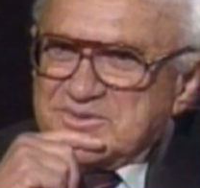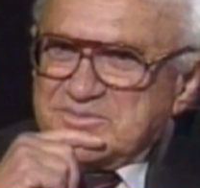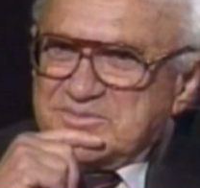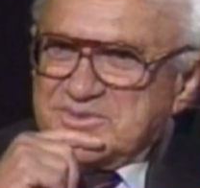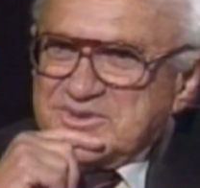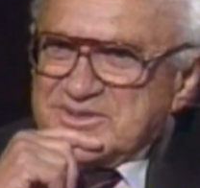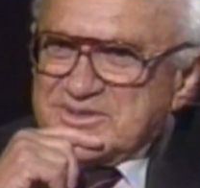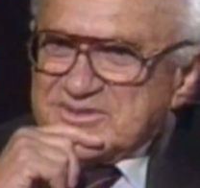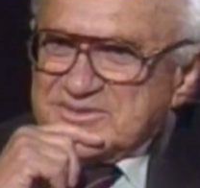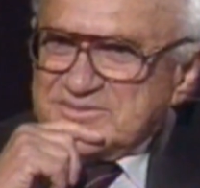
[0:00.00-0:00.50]
a
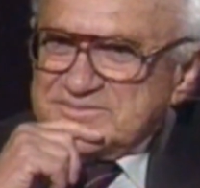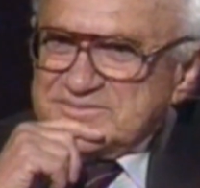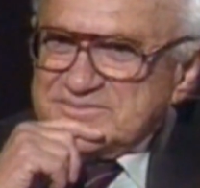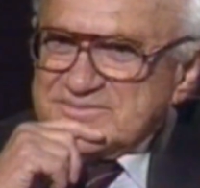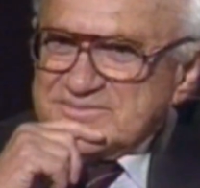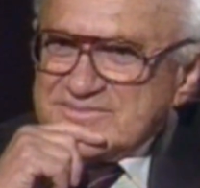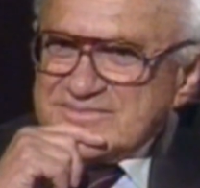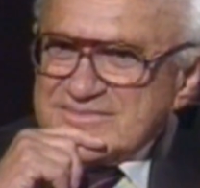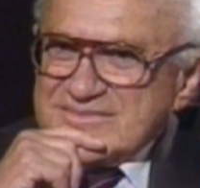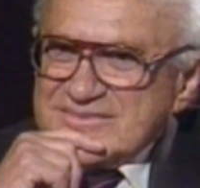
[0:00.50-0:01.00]
book.
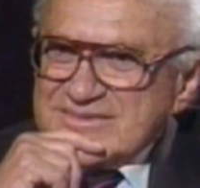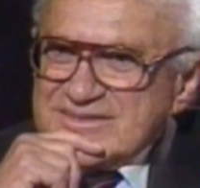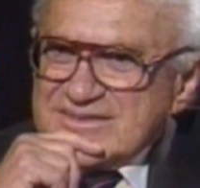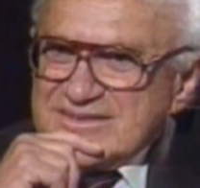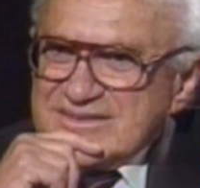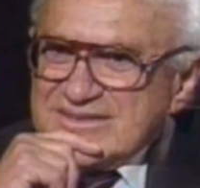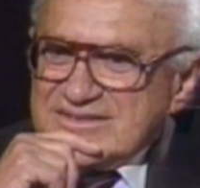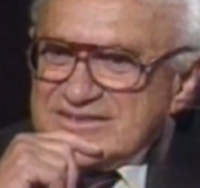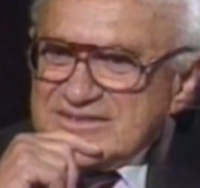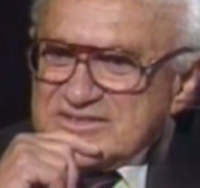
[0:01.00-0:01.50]

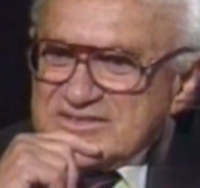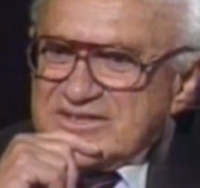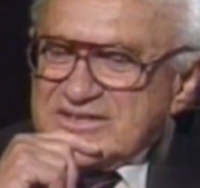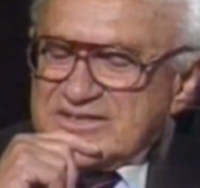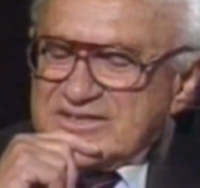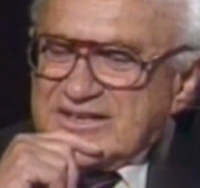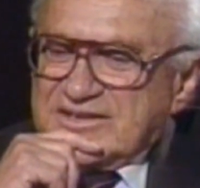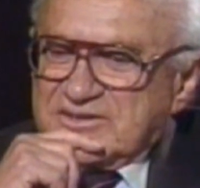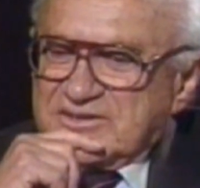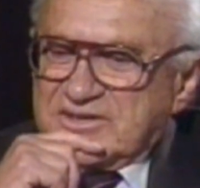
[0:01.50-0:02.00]
And it's
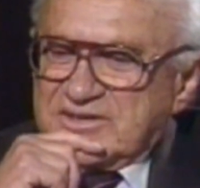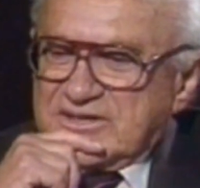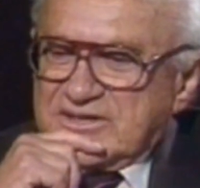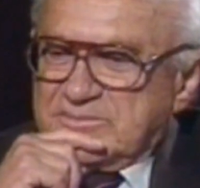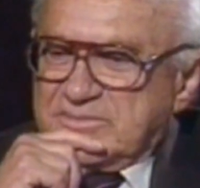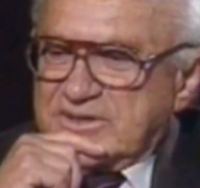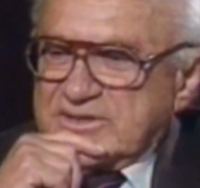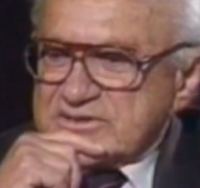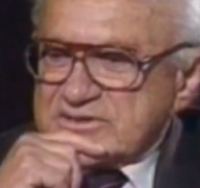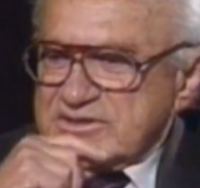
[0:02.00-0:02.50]
undoubtedly the
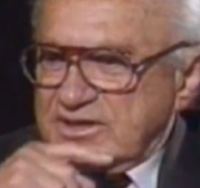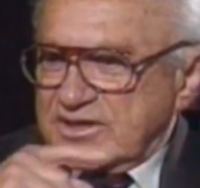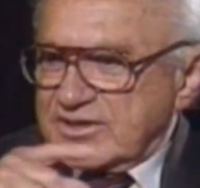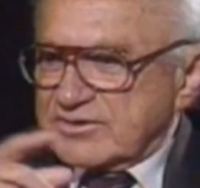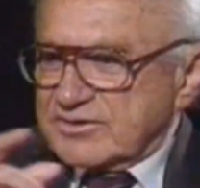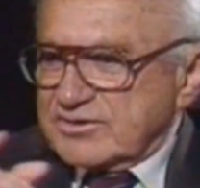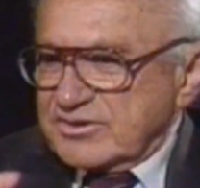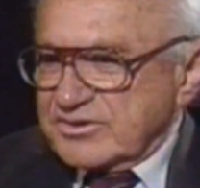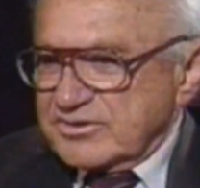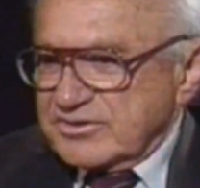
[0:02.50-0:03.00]

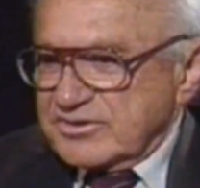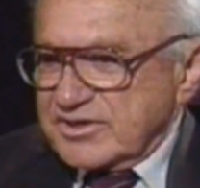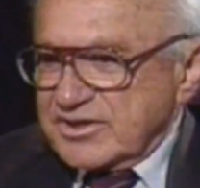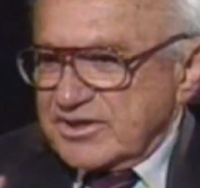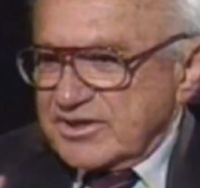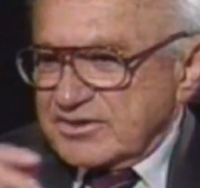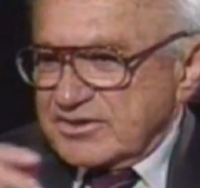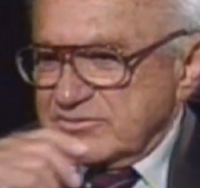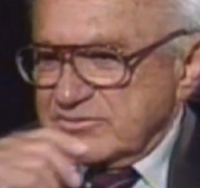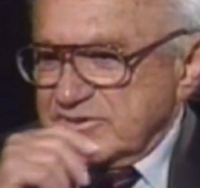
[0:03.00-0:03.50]
bestseller, although the
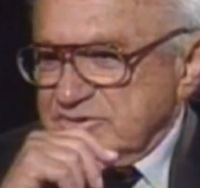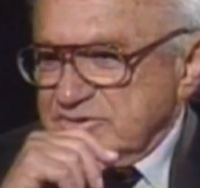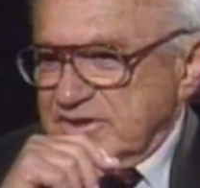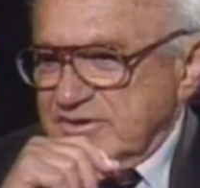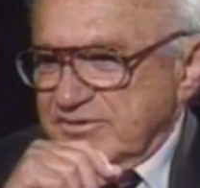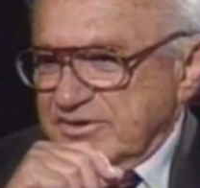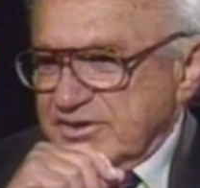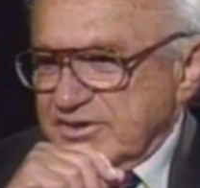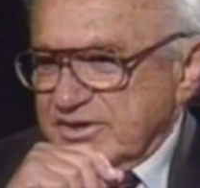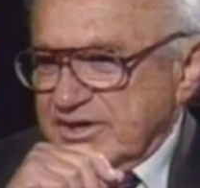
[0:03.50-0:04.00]
other one you
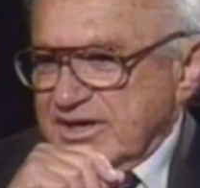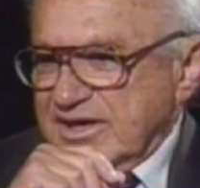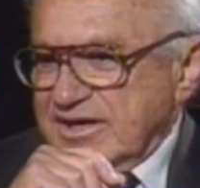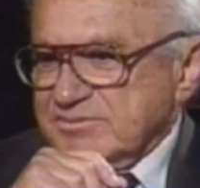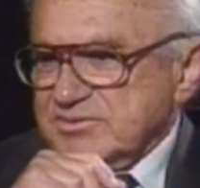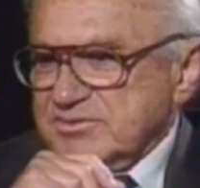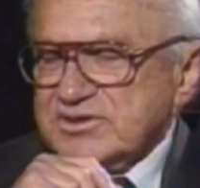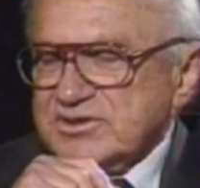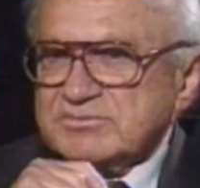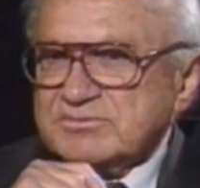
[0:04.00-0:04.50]
have there,
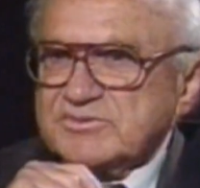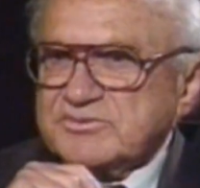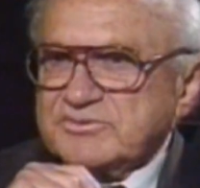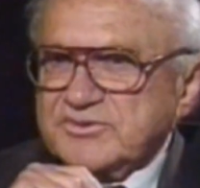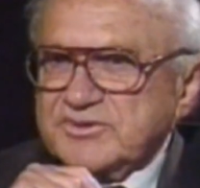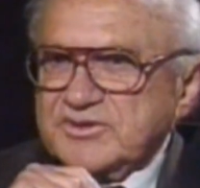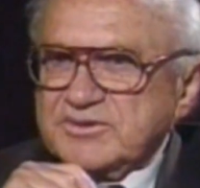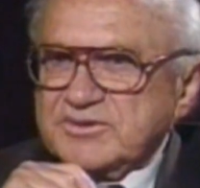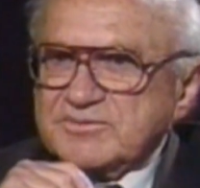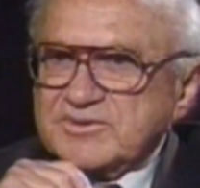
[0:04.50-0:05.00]
Capitalism and
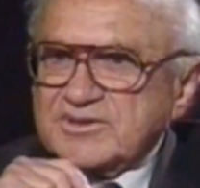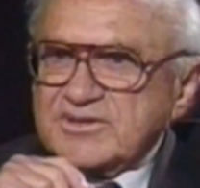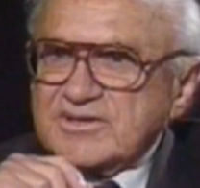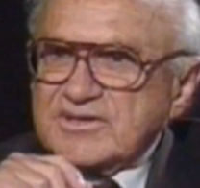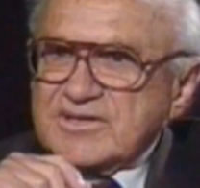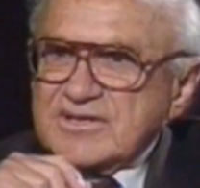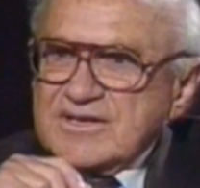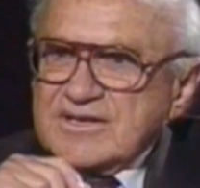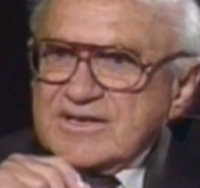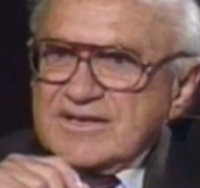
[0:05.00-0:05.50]
Freedom,
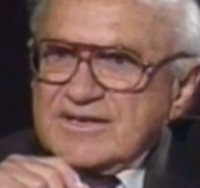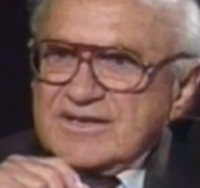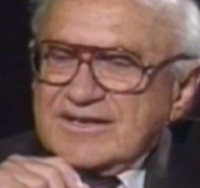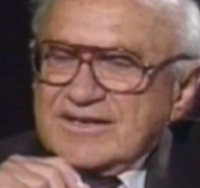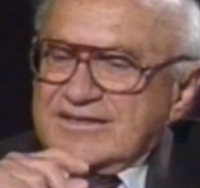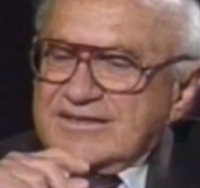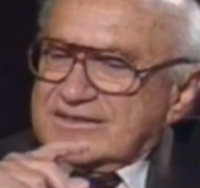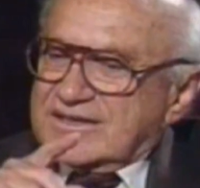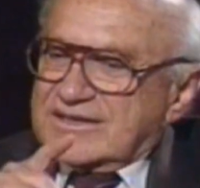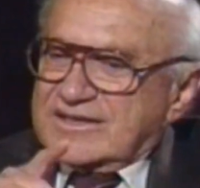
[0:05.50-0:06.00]

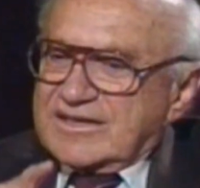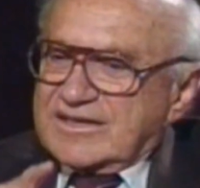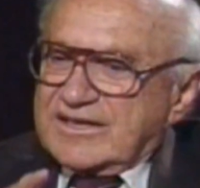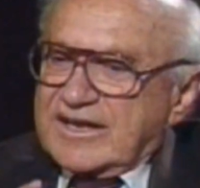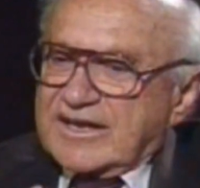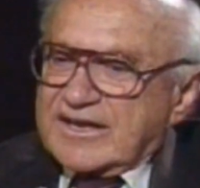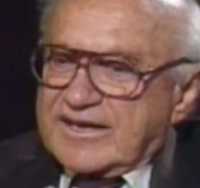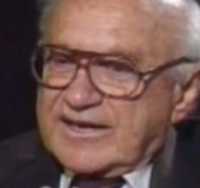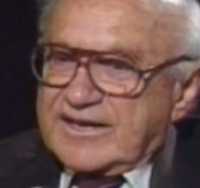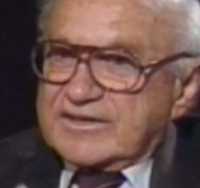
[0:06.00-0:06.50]

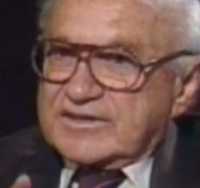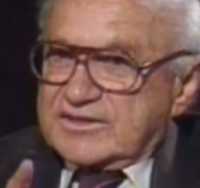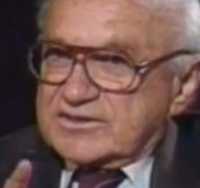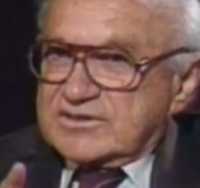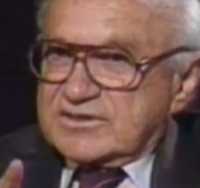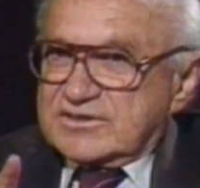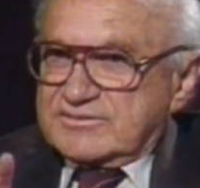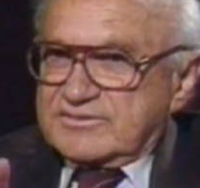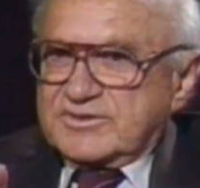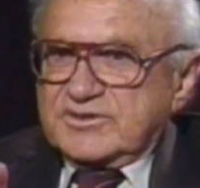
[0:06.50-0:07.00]
again,
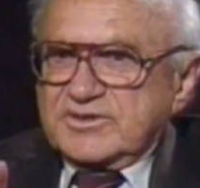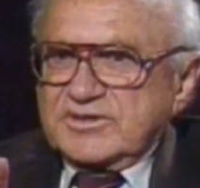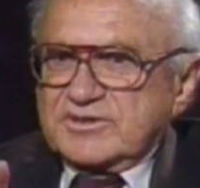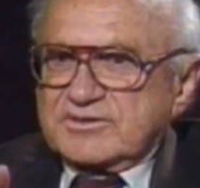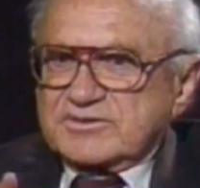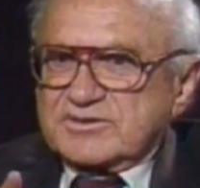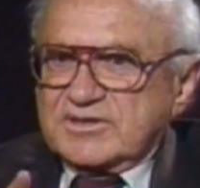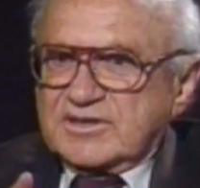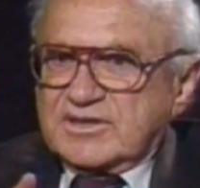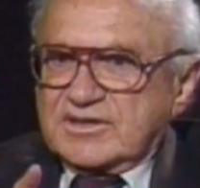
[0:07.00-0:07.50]
this is a very
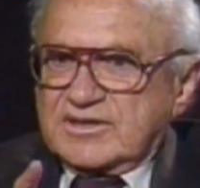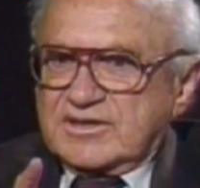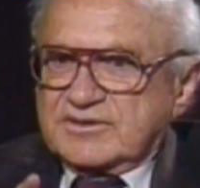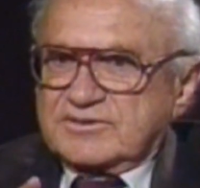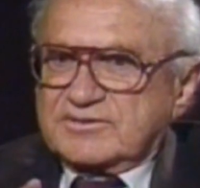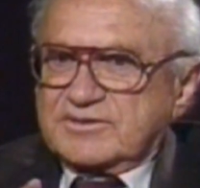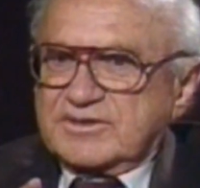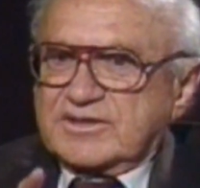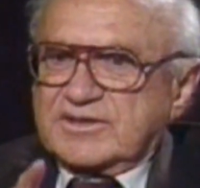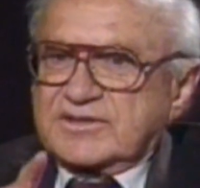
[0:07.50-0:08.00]
interesting
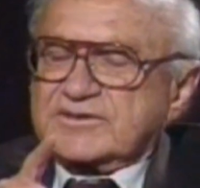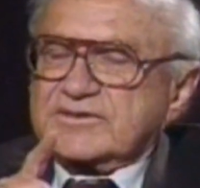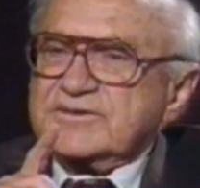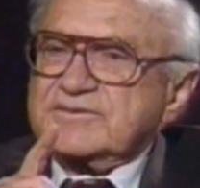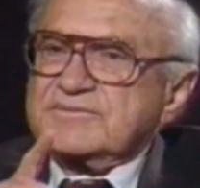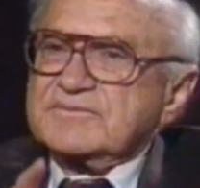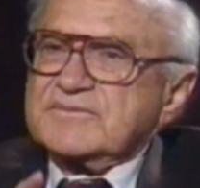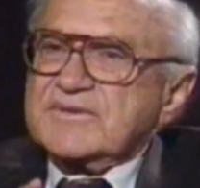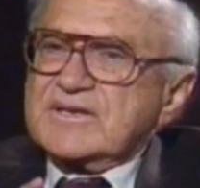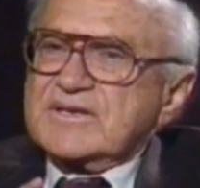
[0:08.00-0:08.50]
contrast.
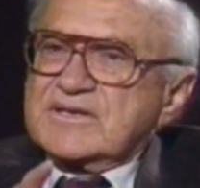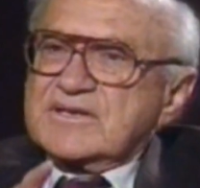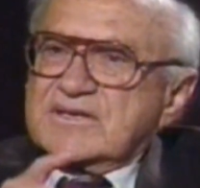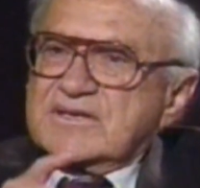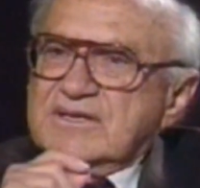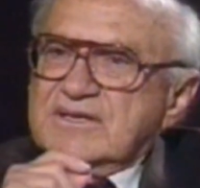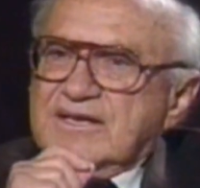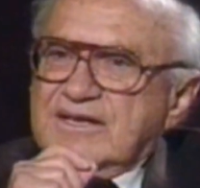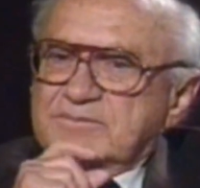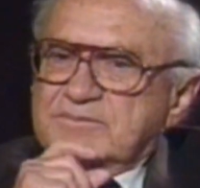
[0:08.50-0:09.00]

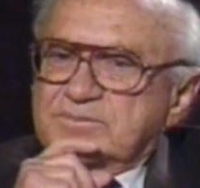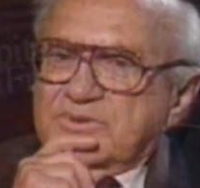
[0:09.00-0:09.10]
That